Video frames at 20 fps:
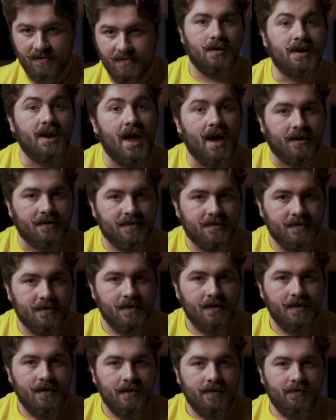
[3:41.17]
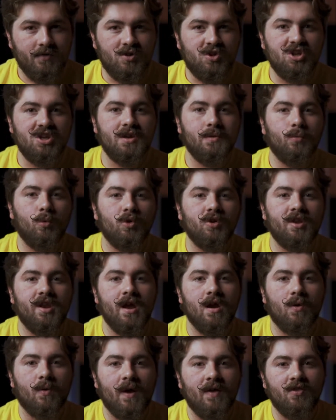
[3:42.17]
Next, the GM will
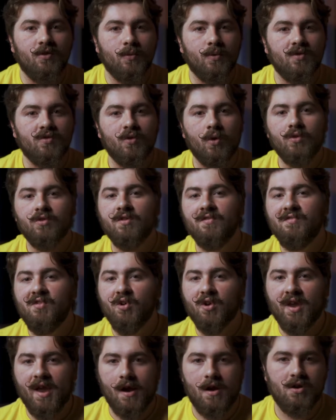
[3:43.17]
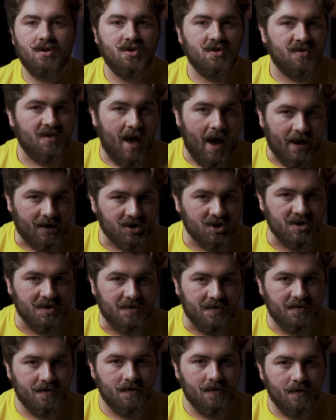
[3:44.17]
narrate the results of your character's
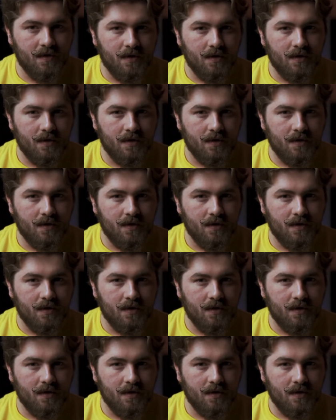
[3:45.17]
actions.